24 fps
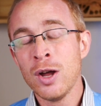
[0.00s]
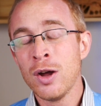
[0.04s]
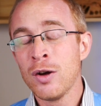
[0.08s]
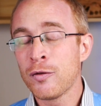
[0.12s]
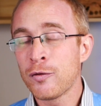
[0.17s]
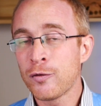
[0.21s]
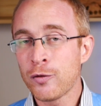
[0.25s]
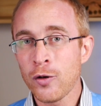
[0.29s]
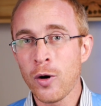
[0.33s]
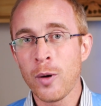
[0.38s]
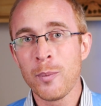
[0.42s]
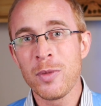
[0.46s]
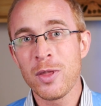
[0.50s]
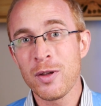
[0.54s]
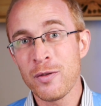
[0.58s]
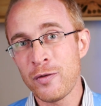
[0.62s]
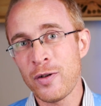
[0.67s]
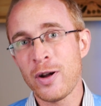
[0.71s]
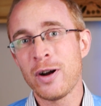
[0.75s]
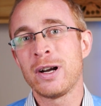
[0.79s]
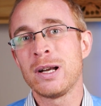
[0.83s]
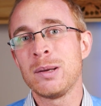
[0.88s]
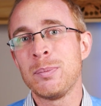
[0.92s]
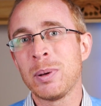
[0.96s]
from the
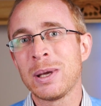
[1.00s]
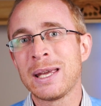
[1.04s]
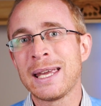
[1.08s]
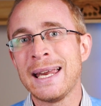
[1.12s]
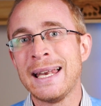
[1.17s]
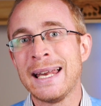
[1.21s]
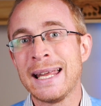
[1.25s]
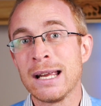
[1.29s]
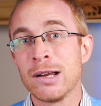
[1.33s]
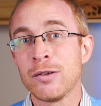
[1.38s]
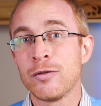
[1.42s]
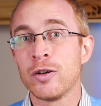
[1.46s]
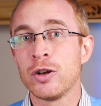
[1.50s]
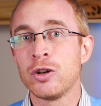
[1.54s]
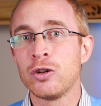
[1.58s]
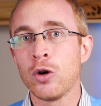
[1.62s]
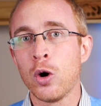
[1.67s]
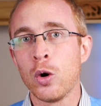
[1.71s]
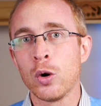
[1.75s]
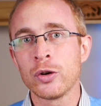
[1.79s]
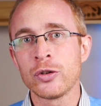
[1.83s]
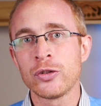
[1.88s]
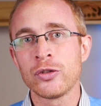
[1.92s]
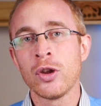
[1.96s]
very beginning for
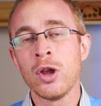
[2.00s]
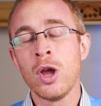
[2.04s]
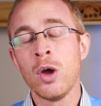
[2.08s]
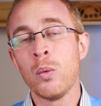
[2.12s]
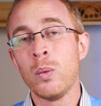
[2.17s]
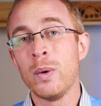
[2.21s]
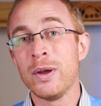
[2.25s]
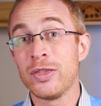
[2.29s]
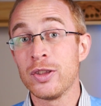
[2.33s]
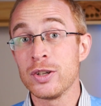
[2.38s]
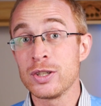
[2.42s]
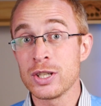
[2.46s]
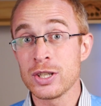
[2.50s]
dogs with the